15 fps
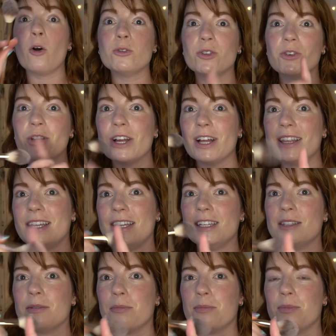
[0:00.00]
Also,
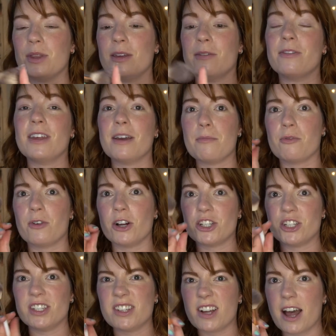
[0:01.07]
their
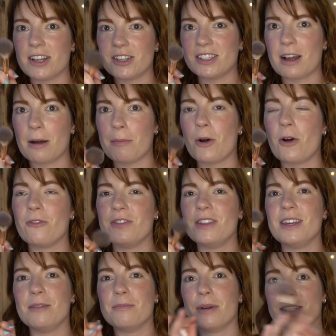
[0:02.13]
brushes are some
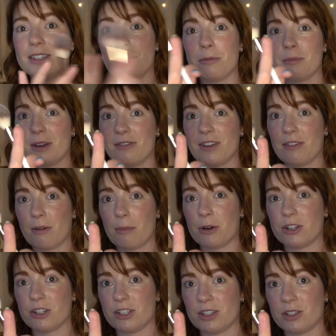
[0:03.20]
of my favorite
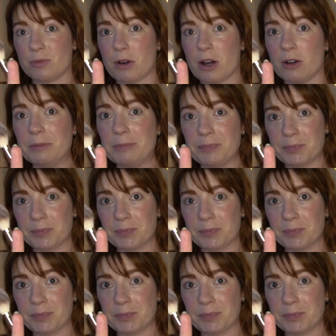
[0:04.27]
brushes as well.